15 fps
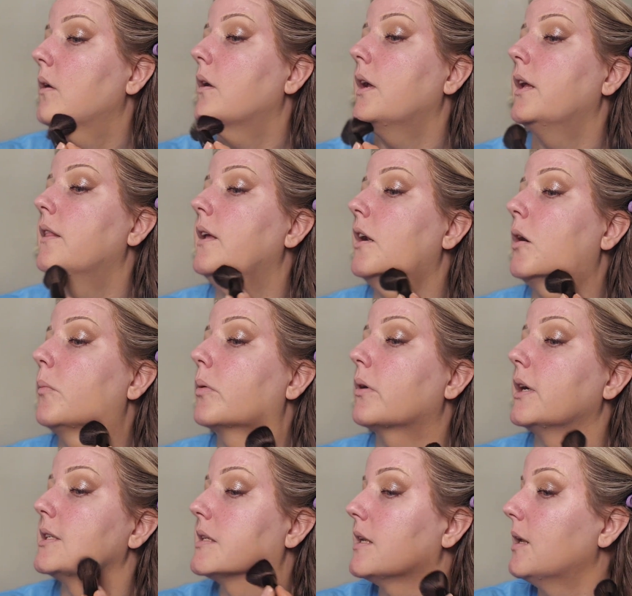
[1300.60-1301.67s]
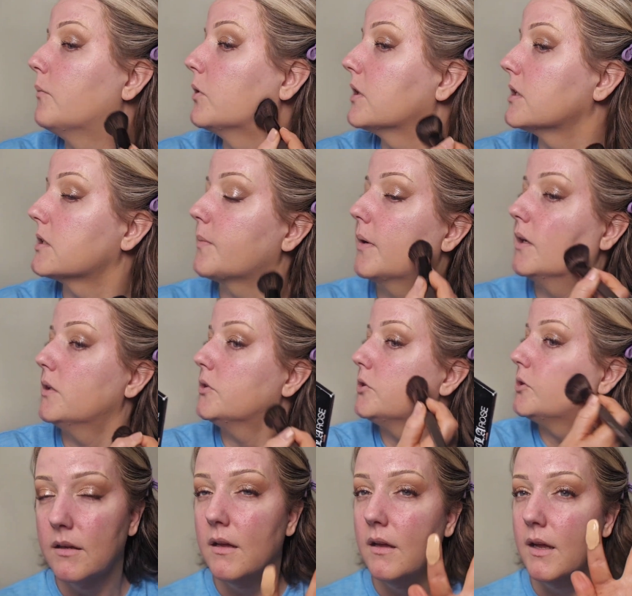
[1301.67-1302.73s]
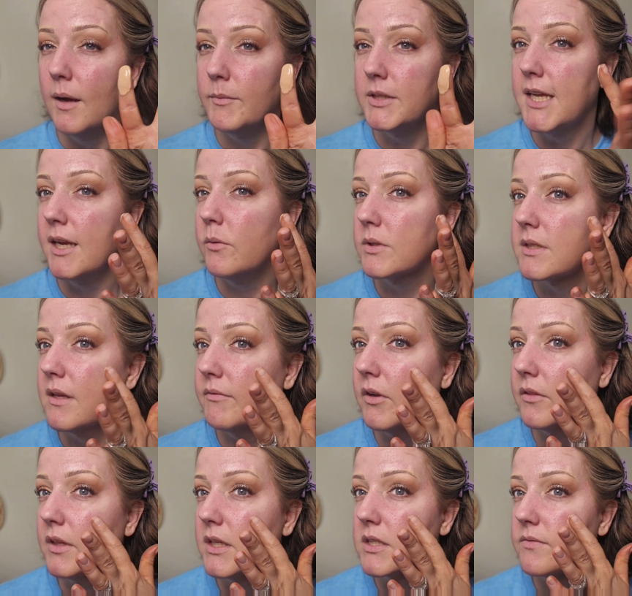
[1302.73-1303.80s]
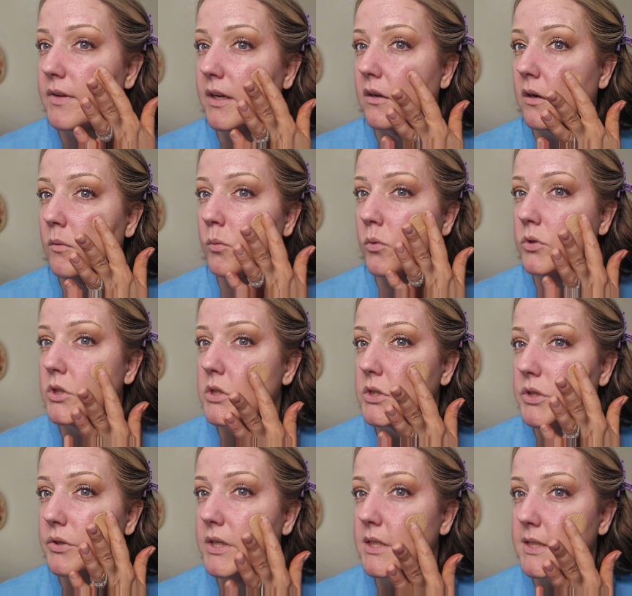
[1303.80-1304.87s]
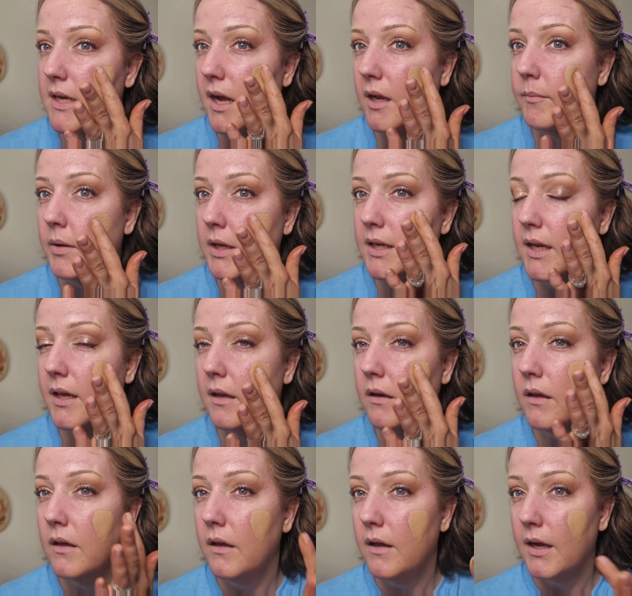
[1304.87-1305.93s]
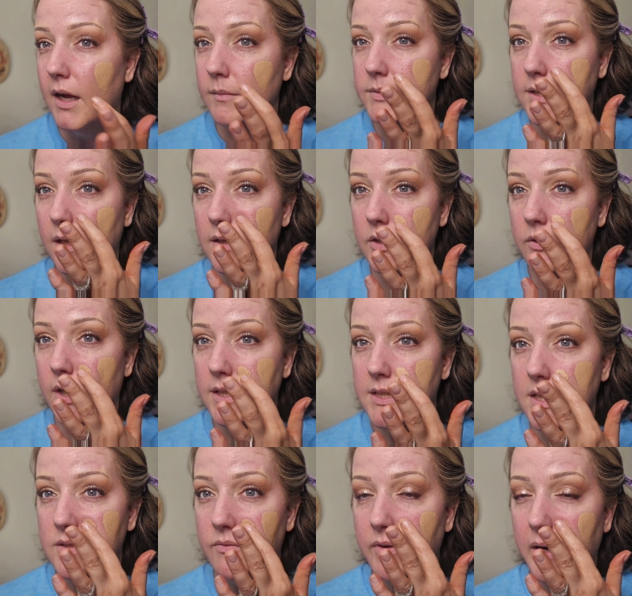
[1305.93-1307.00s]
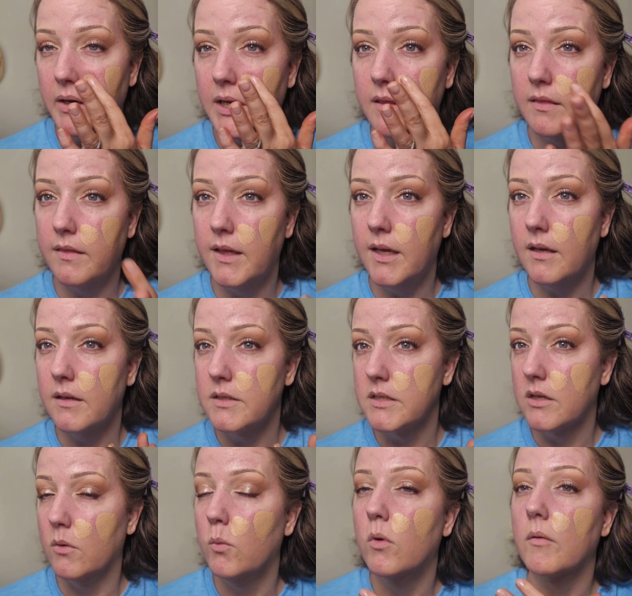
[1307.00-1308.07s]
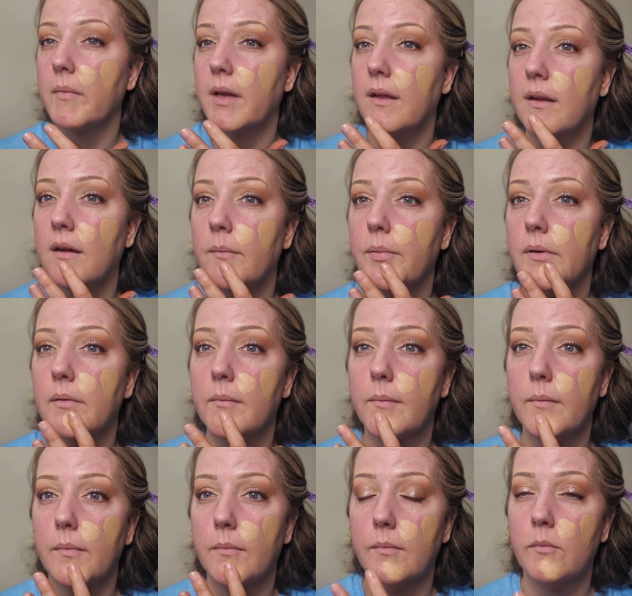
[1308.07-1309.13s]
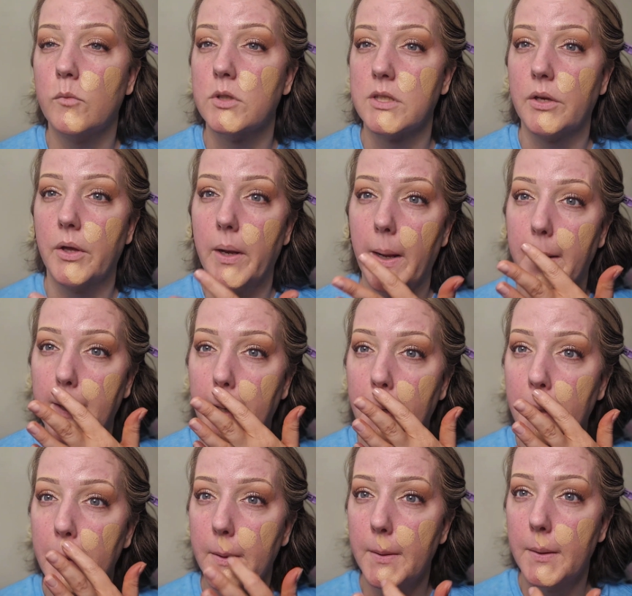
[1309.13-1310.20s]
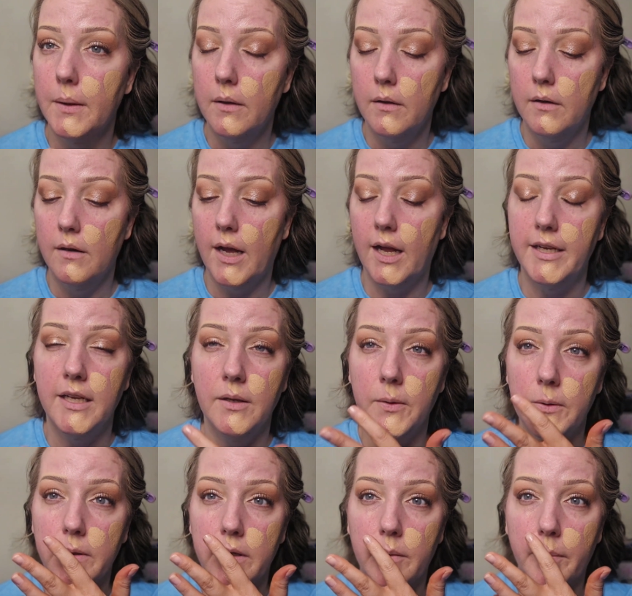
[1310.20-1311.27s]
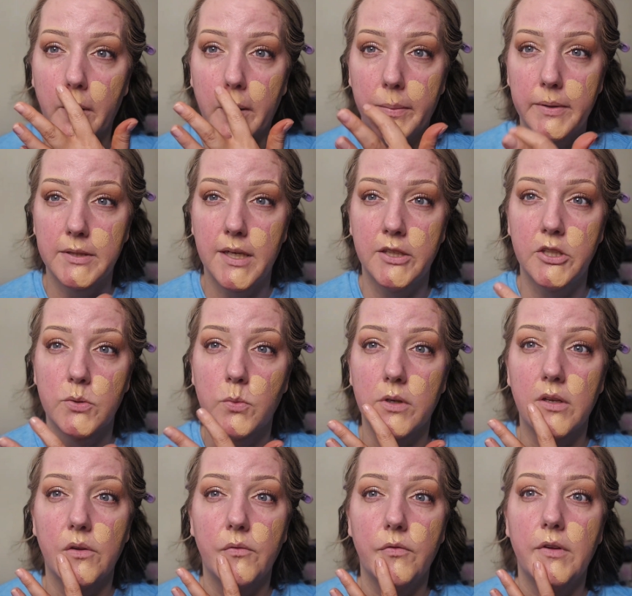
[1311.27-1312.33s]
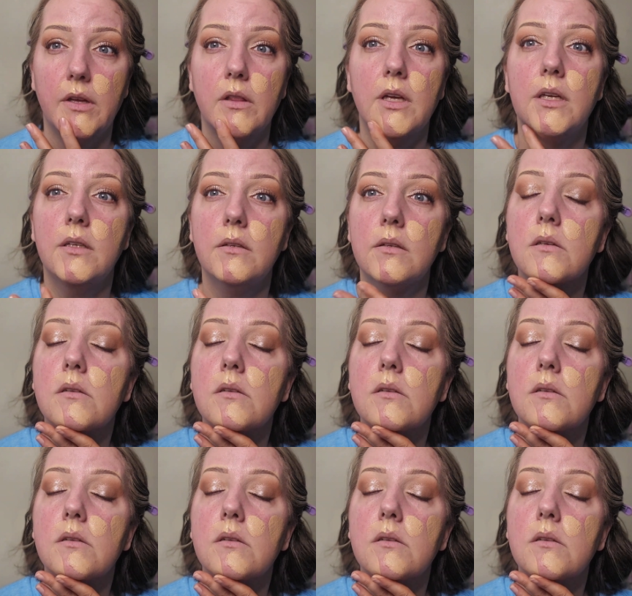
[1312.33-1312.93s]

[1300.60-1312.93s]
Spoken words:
And then I'll press it in with a sponge. I'm going to take what's left on this finger and we'll just do this side. But again, I'm telling you guys, it's very thick, so warming it up was a good idea. I didn't do that on purpose. I just wanted to feel it.